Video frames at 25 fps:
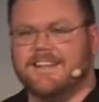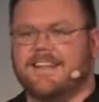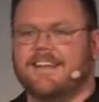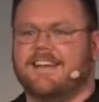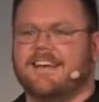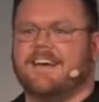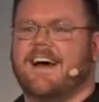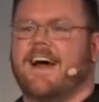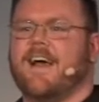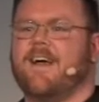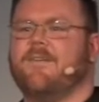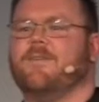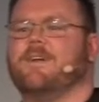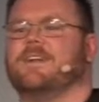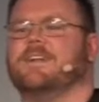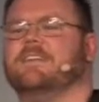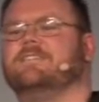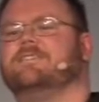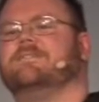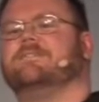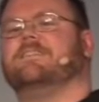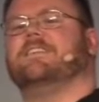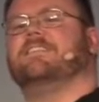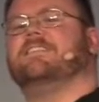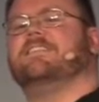I want to do
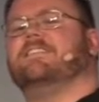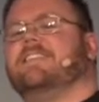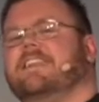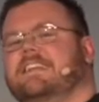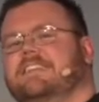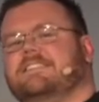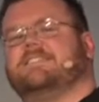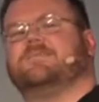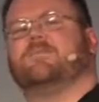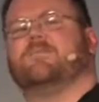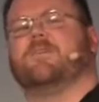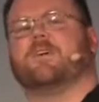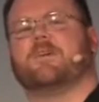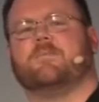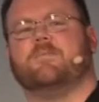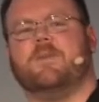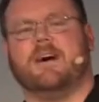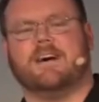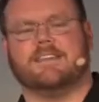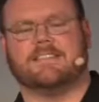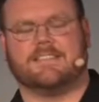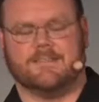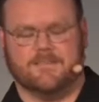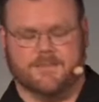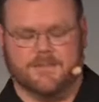the least work
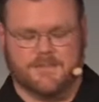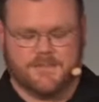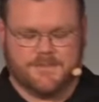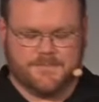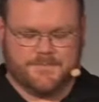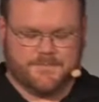possible.